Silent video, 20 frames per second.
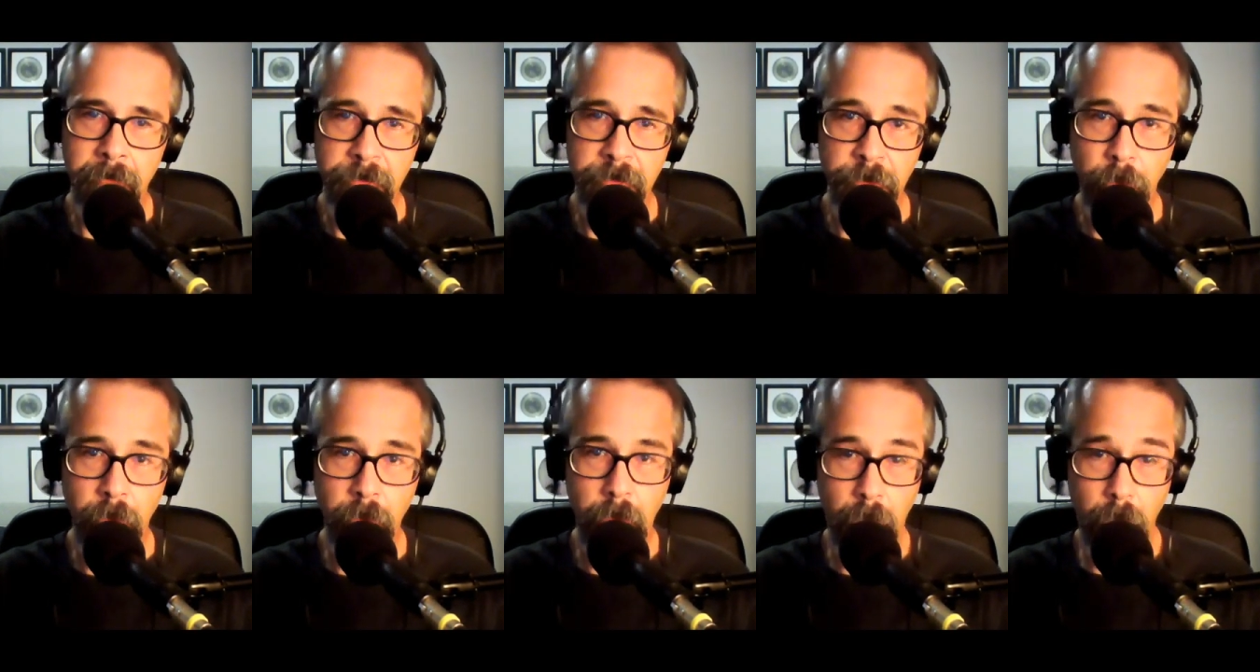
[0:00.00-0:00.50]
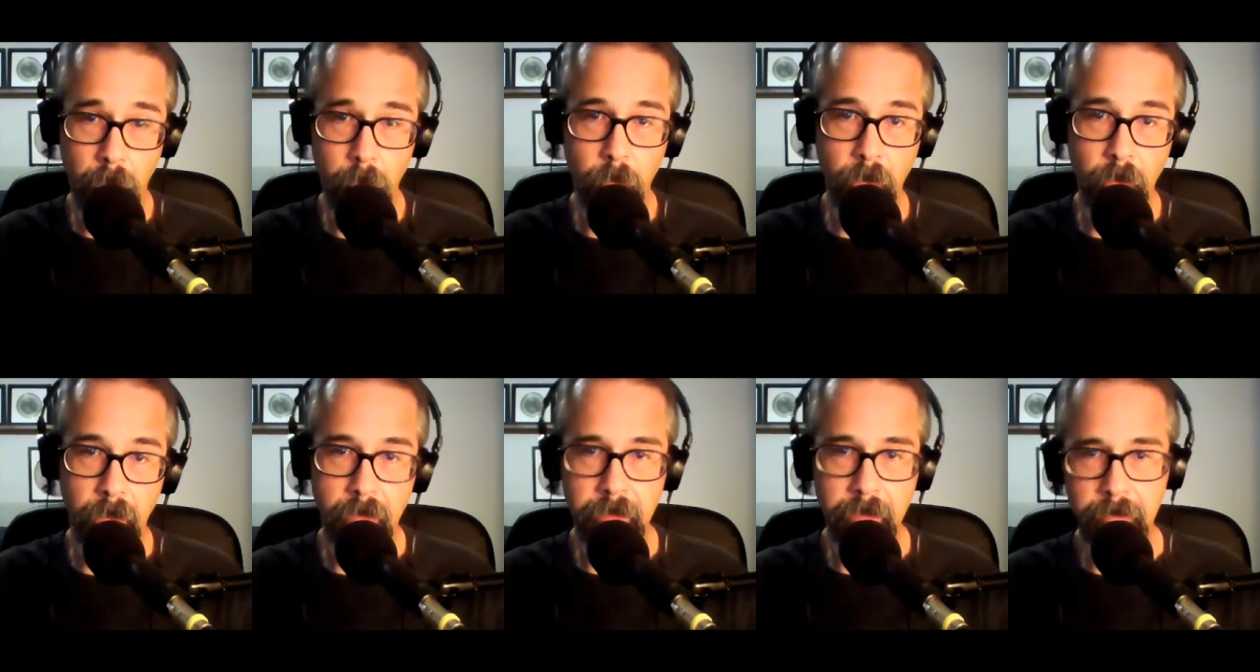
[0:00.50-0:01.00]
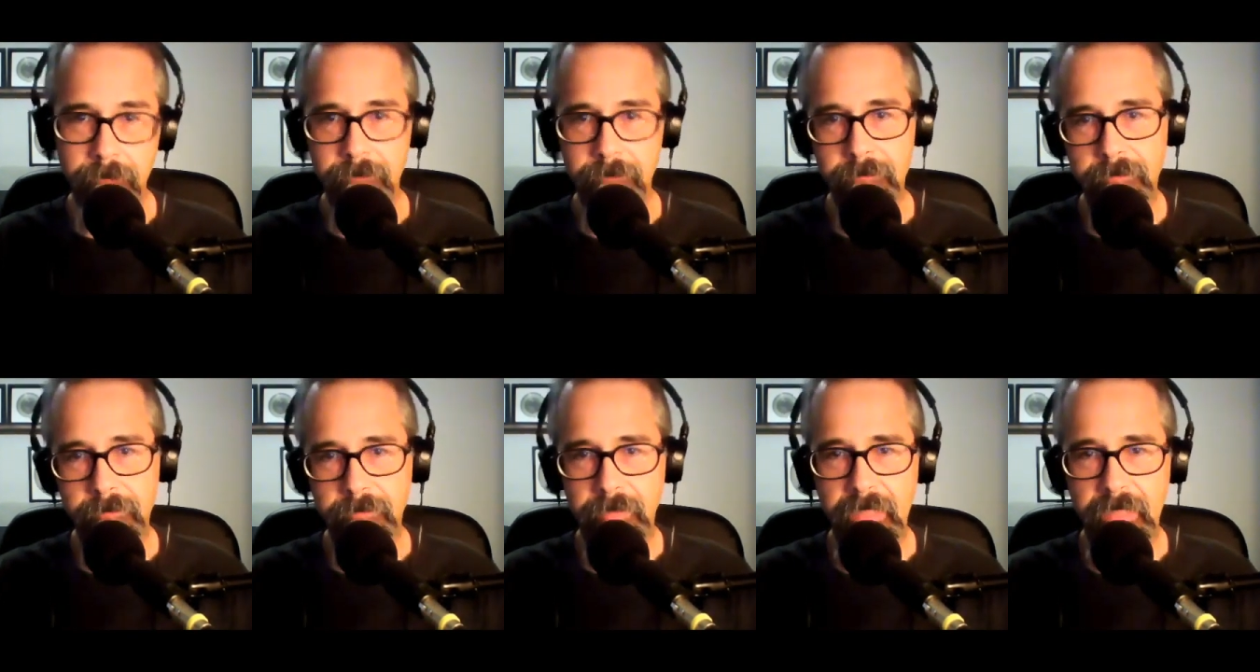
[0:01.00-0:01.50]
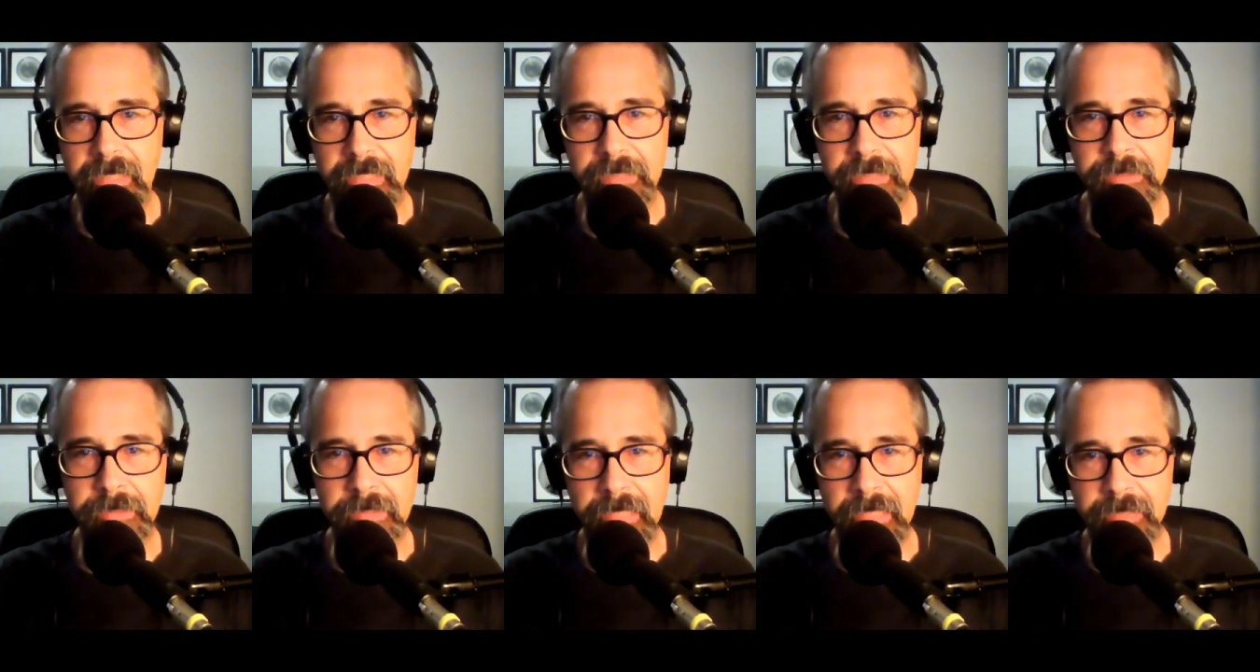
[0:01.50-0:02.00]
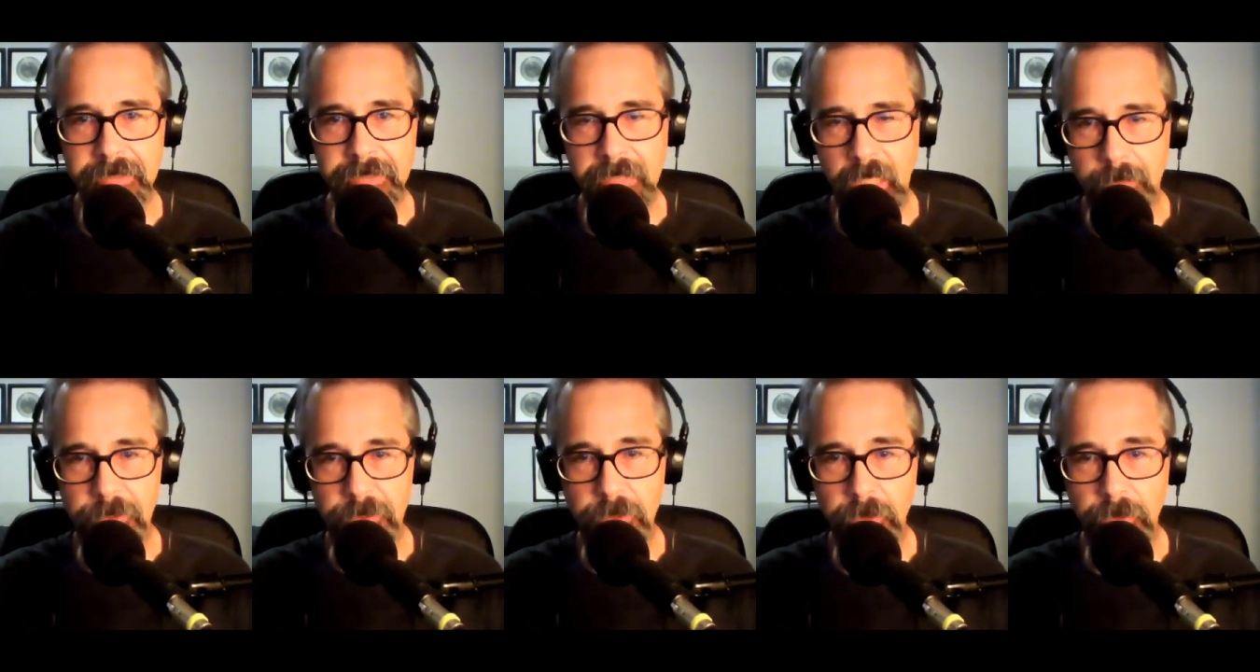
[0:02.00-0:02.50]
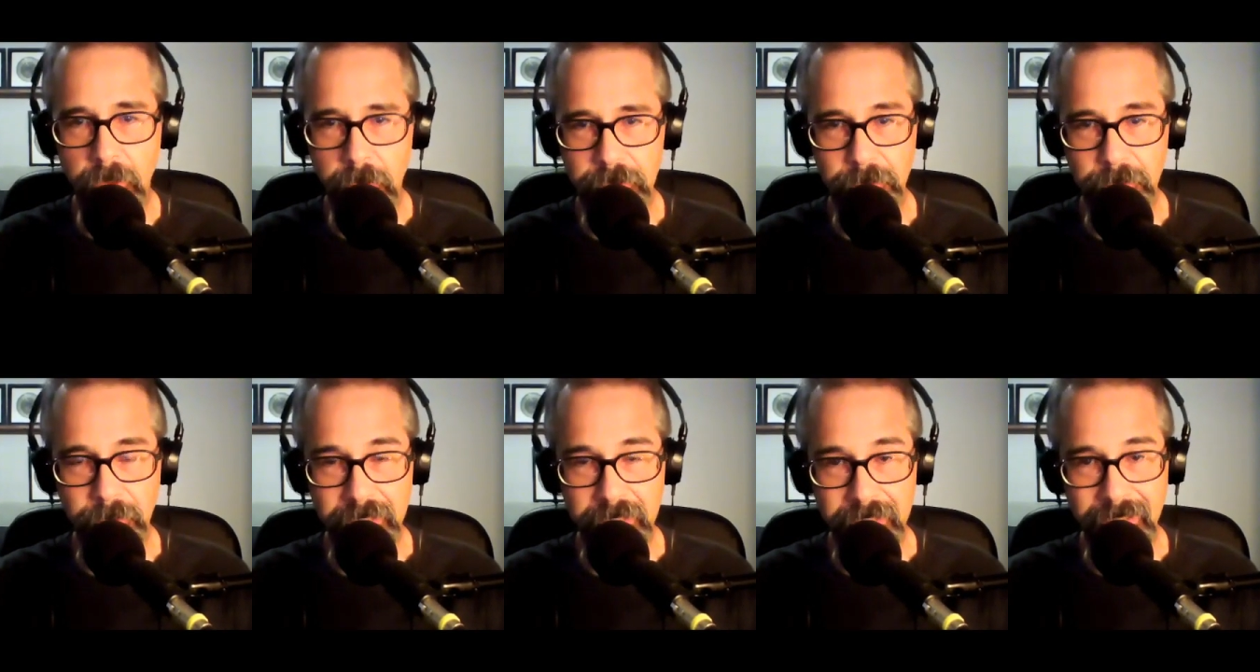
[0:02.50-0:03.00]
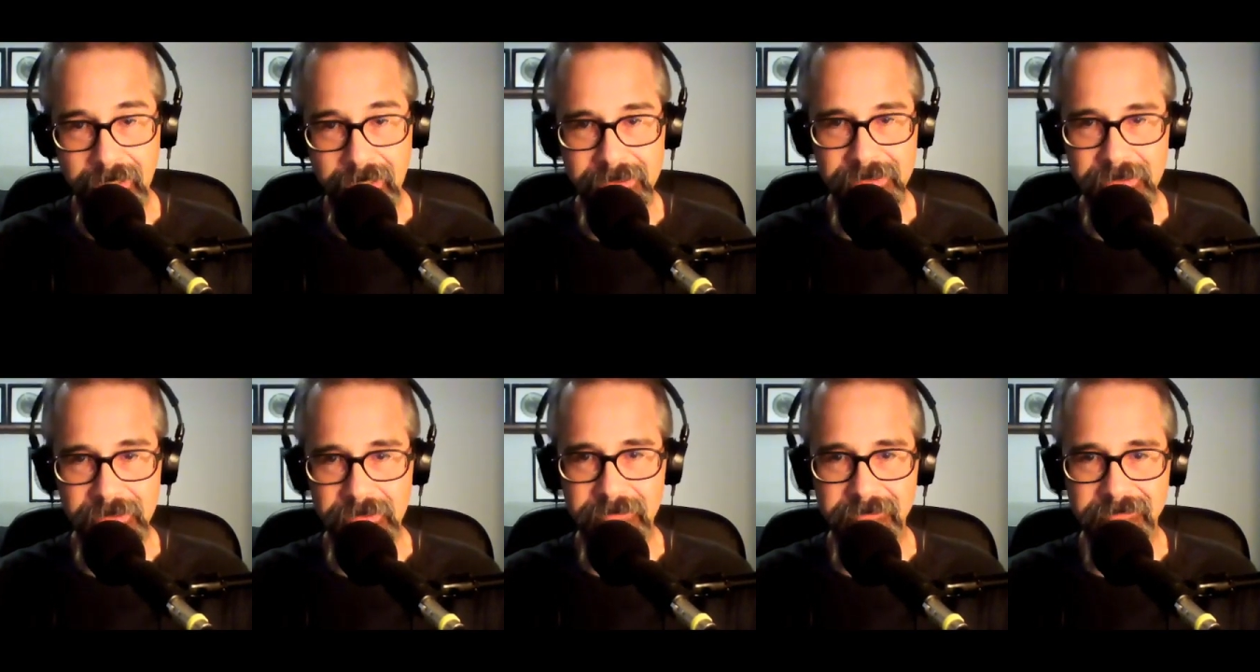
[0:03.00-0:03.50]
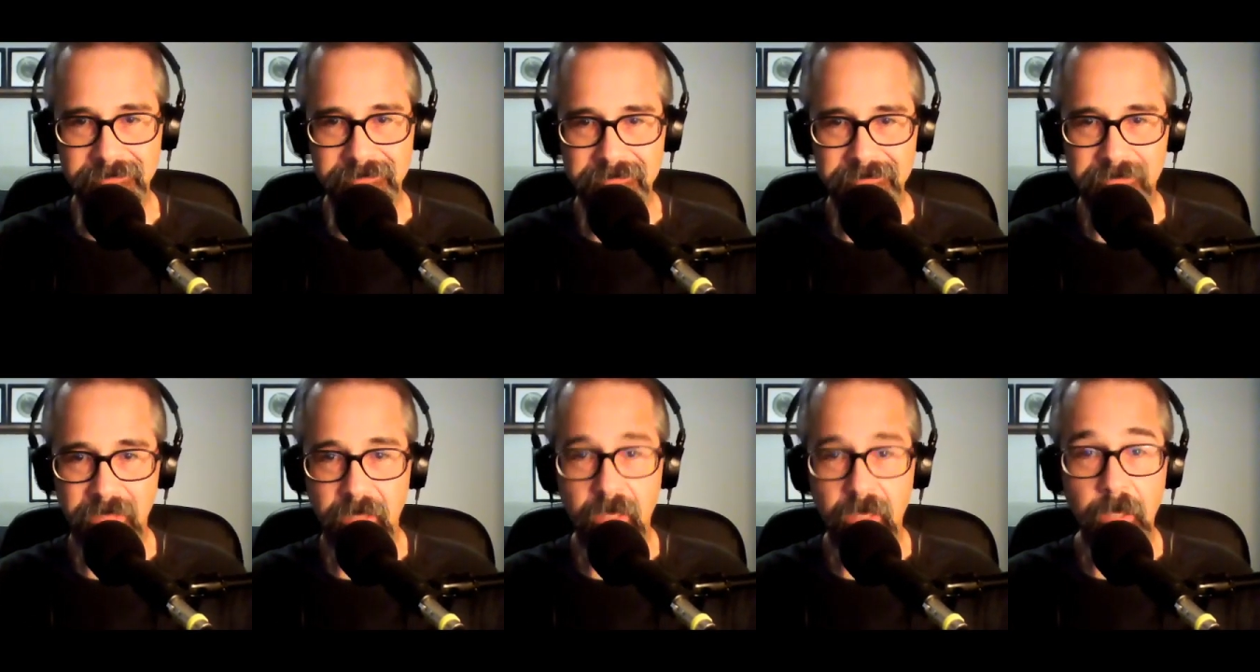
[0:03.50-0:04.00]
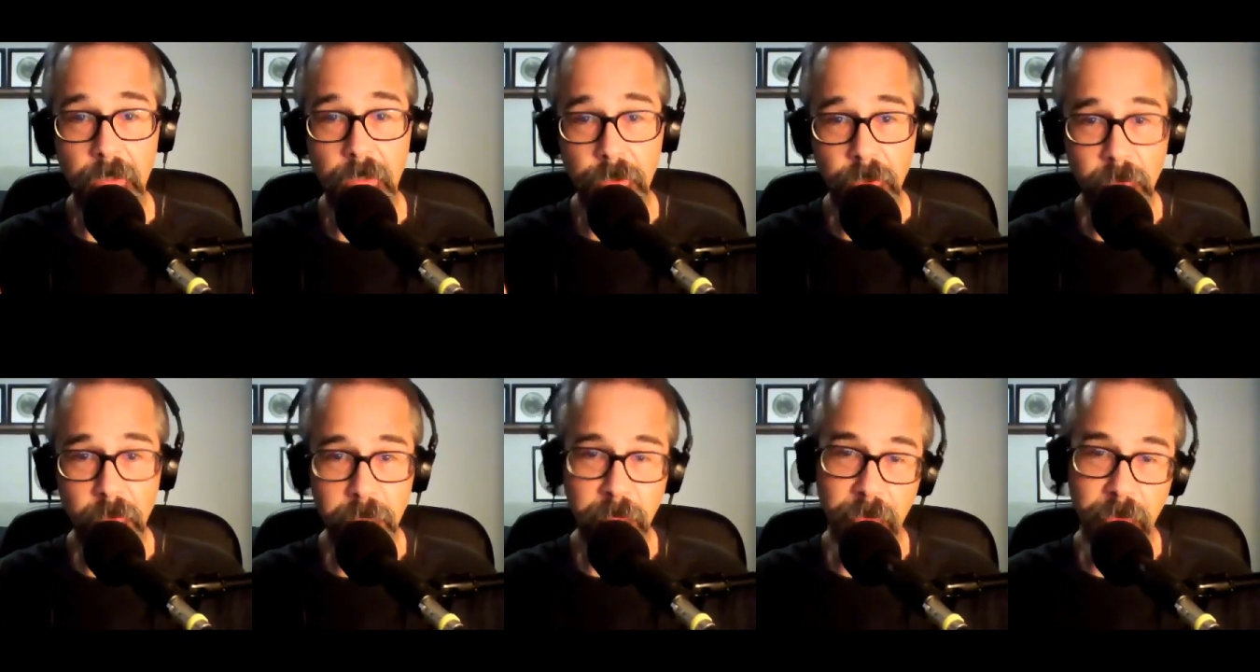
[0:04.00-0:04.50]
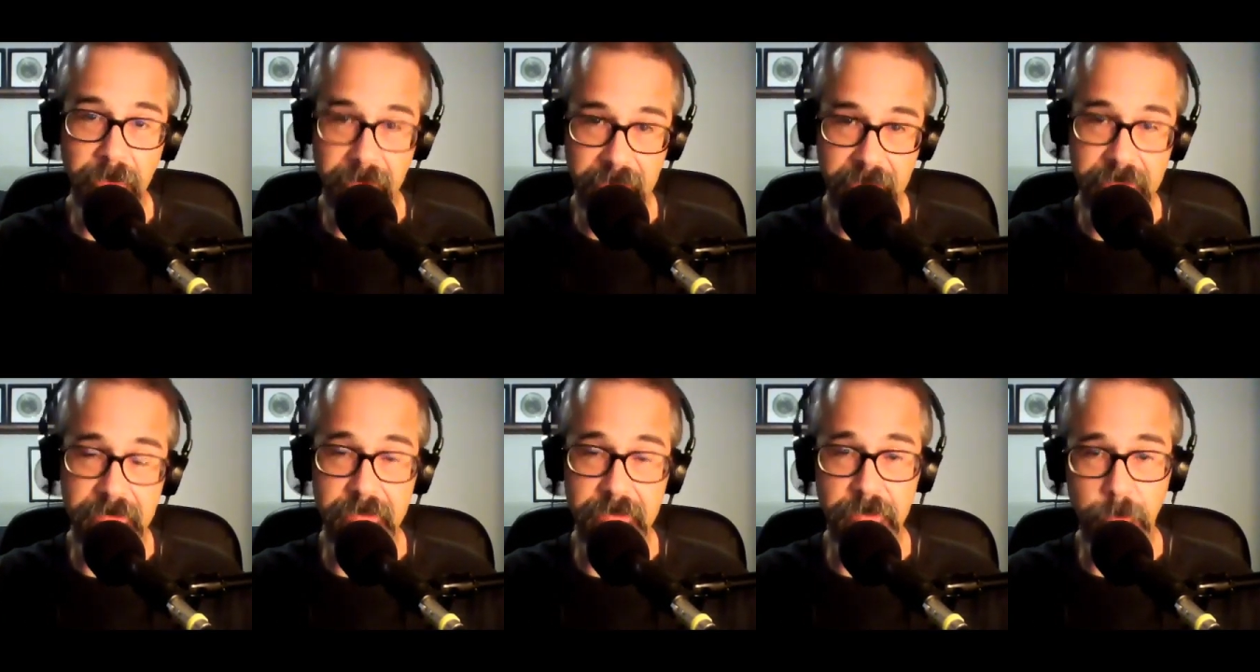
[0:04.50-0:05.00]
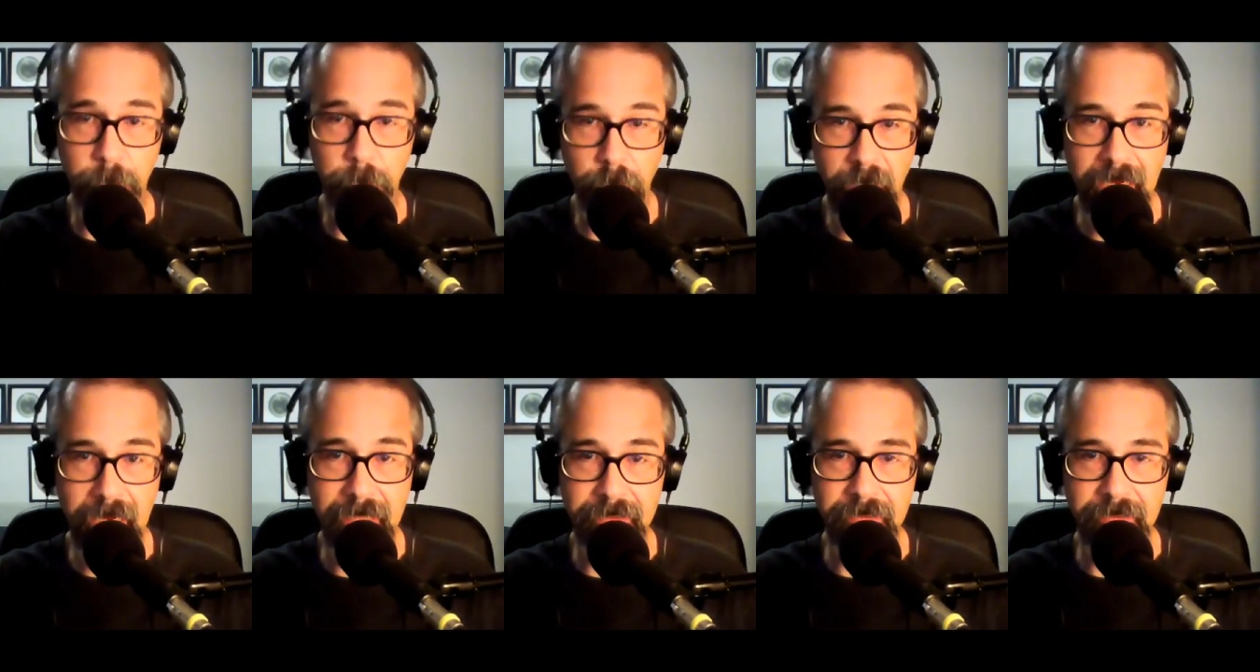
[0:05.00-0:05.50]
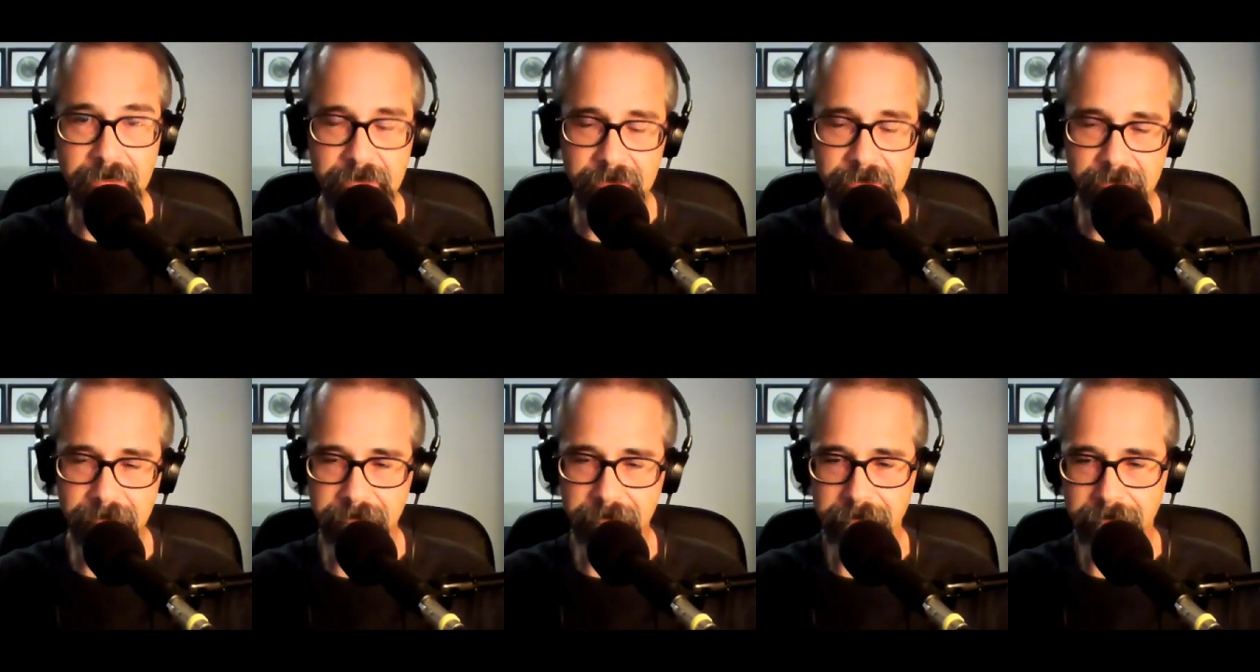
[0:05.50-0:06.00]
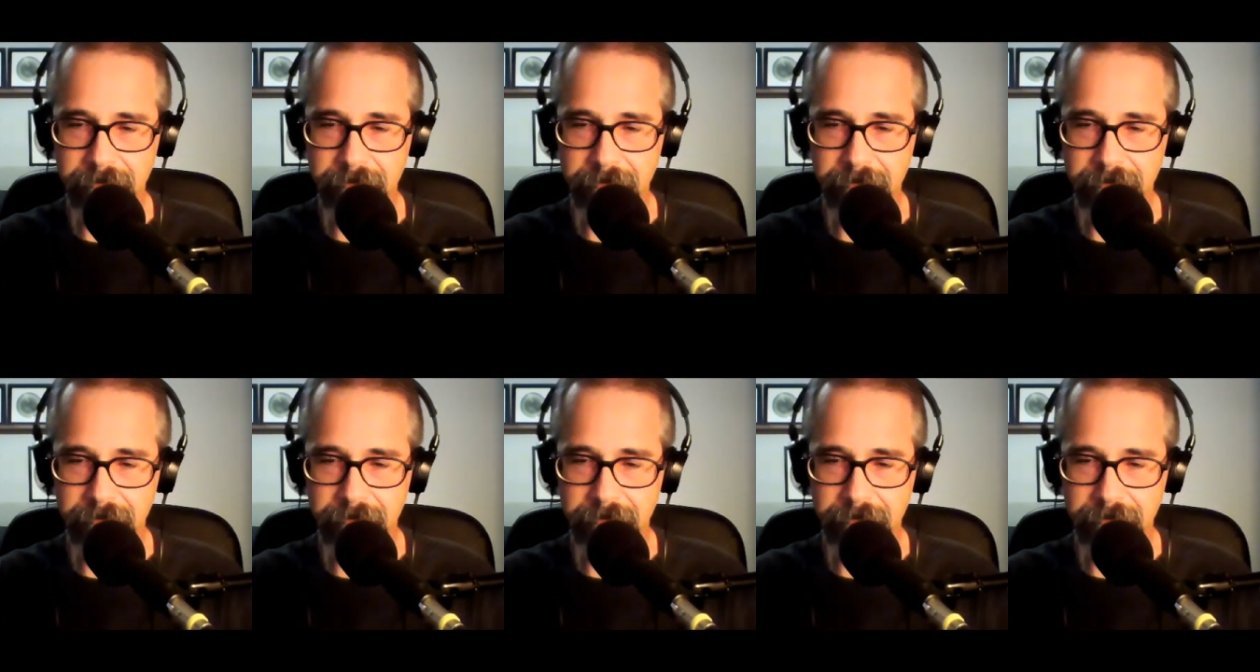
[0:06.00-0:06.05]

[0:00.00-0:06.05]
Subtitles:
Your homework is the next time you go to a concert, you put this into practice.